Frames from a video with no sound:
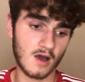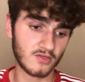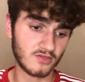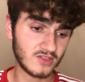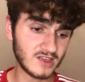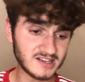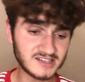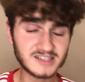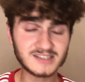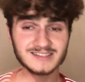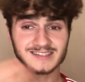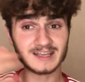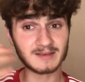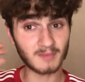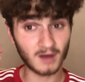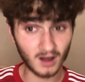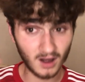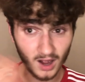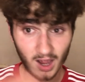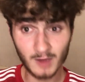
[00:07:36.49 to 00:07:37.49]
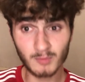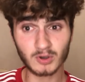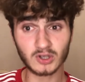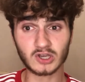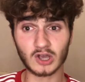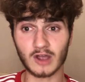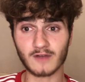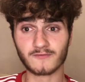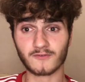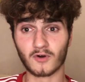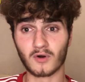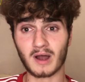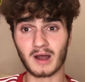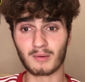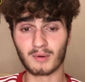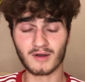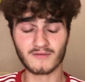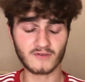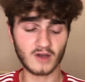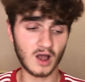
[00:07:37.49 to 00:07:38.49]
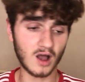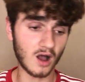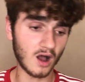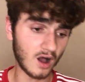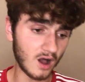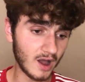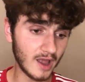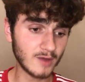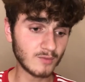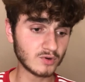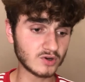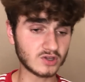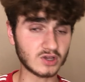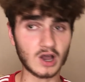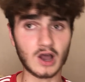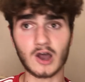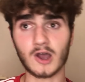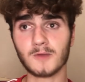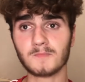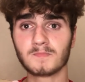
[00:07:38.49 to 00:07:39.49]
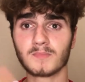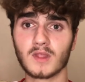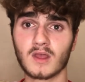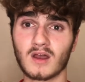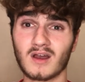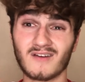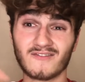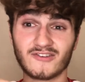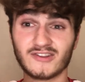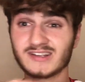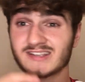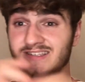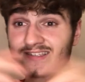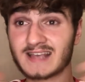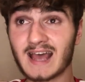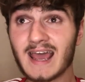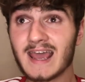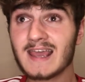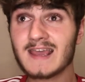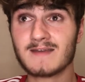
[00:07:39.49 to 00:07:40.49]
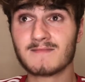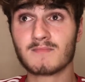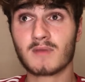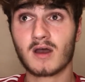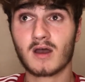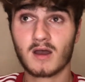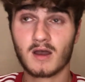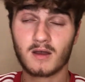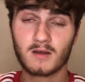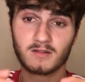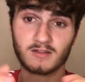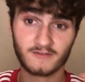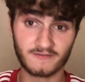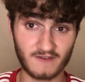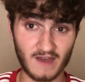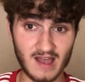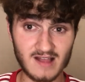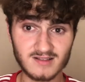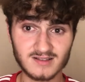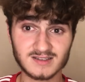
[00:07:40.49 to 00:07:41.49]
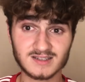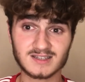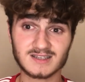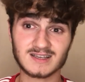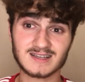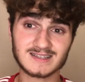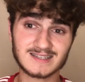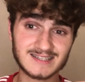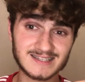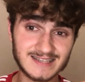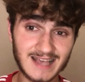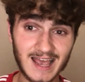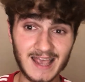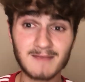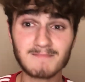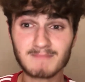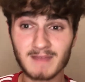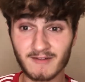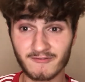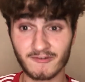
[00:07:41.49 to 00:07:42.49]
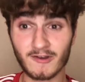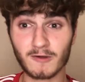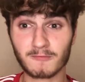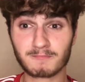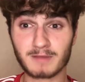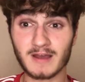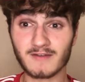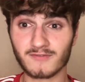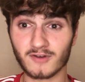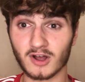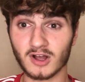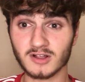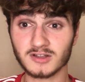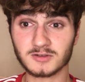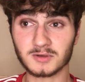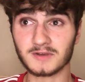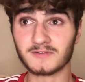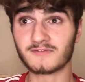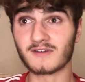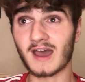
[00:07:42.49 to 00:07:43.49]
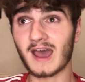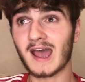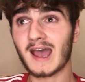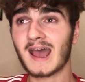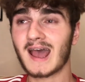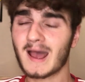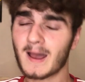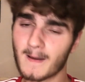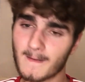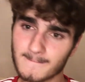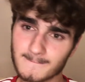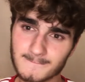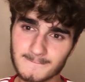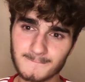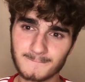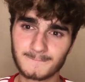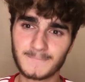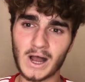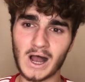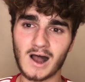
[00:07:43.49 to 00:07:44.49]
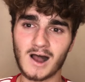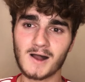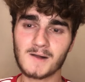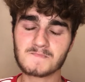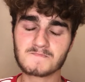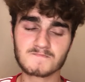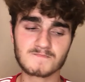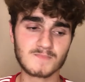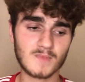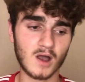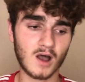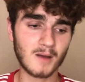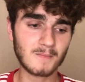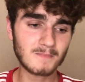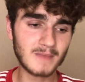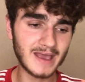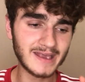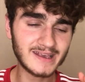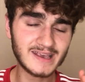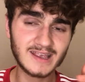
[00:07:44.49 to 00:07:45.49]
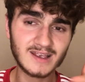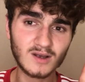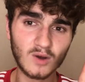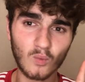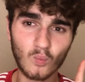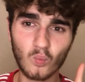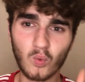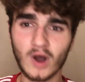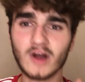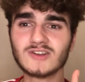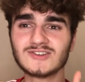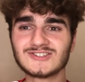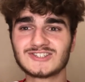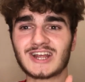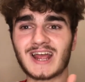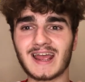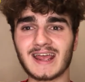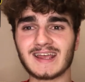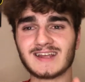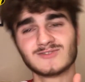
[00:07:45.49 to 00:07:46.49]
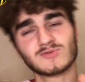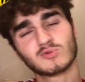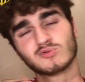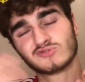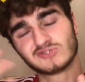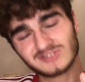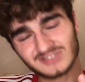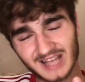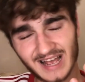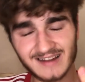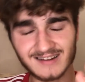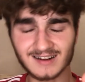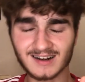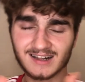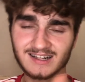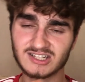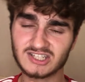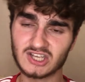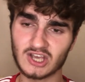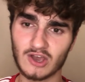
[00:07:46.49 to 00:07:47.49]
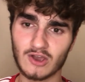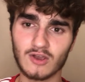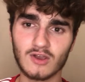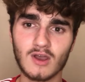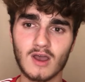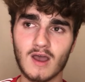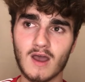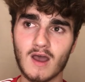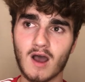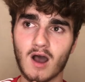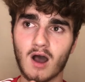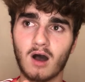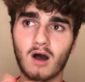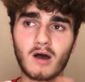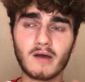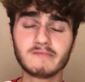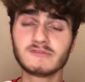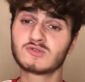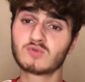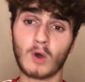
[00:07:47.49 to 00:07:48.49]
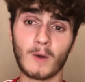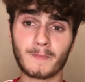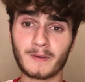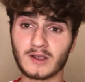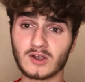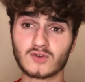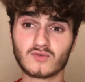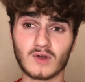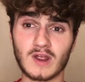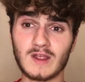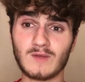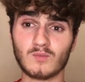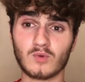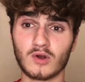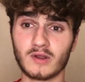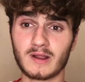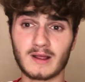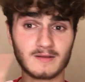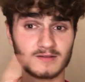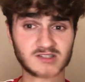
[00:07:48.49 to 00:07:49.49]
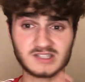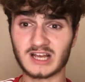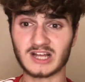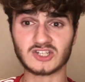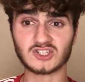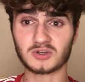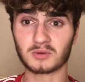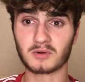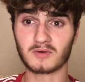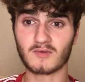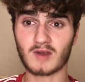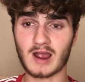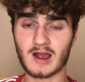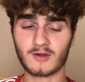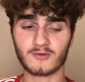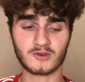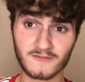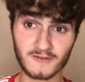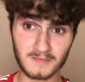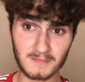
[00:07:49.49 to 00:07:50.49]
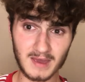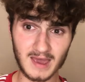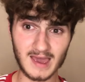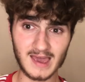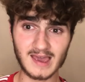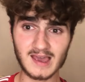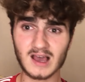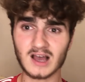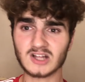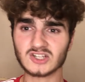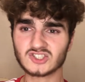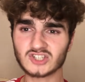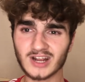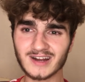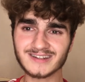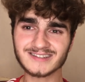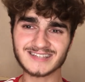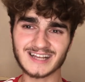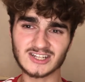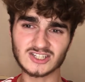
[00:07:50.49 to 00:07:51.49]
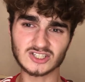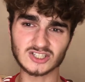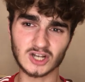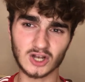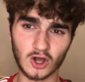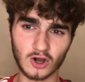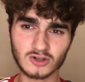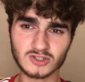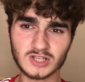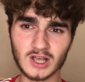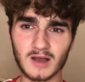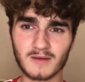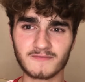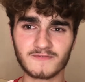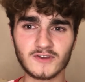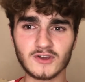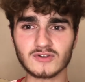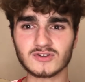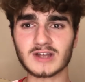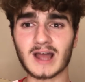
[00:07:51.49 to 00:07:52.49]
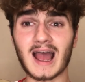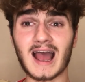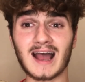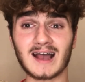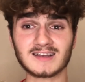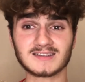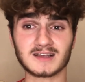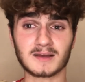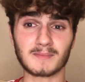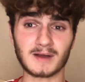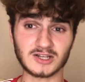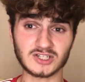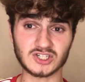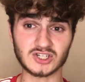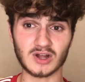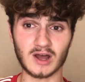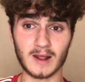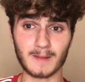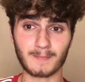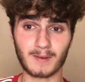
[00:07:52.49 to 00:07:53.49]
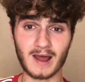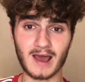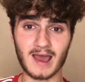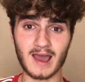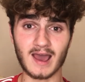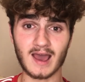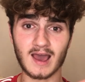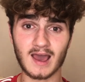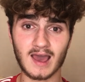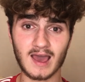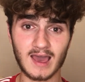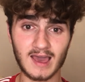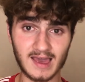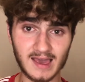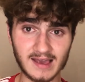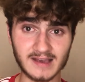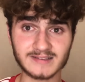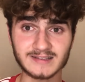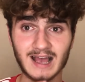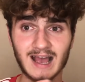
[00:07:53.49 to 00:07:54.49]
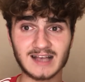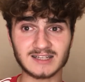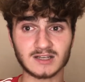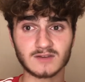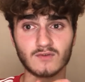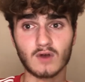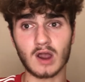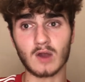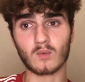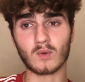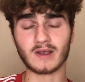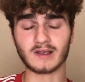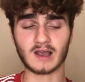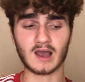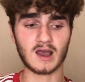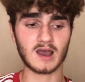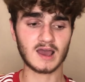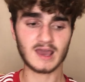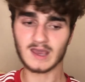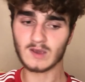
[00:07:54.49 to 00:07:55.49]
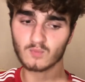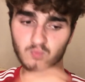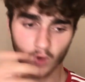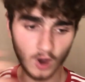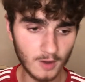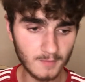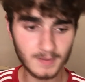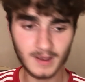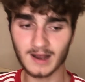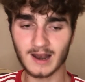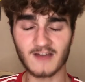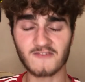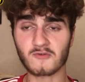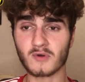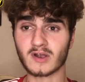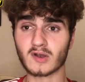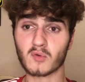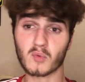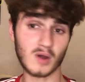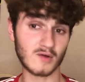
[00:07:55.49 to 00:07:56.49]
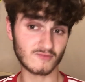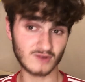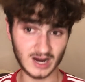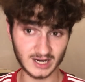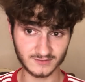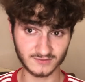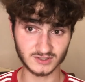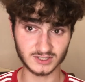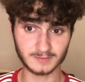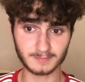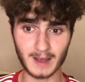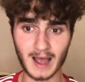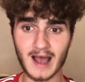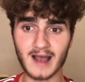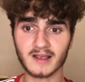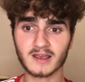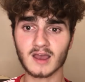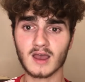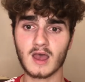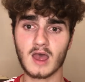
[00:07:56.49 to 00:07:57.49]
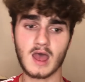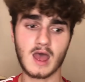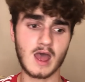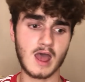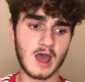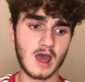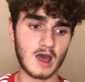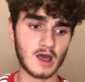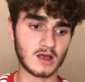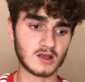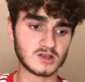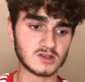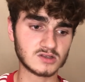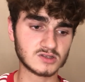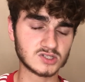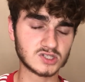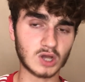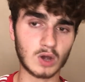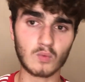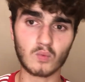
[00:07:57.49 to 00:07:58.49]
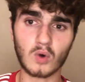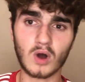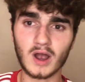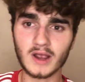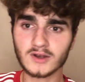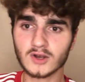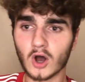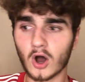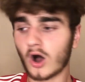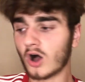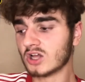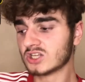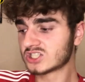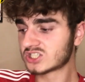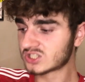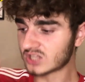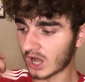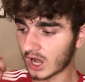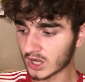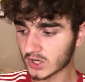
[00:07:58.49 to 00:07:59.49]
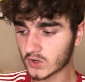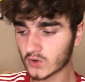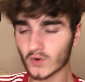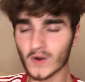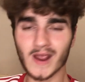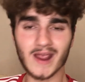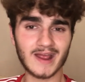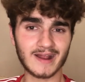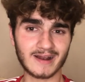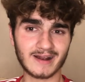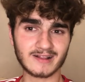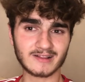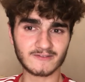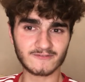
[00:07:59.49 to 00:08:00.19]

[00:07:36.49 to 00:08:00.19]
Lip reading: This is the team I would go for, however. I would go for the same defence, same midfield pivot, to be fair, but I'm making one change, well, technically two. I'm swapping Greenwood and Sancho around. For me, Jadon Sancho's long-term future as a Manchester United player is as a right winger. He won't be a left winger when Rashford's back. So why not start creating and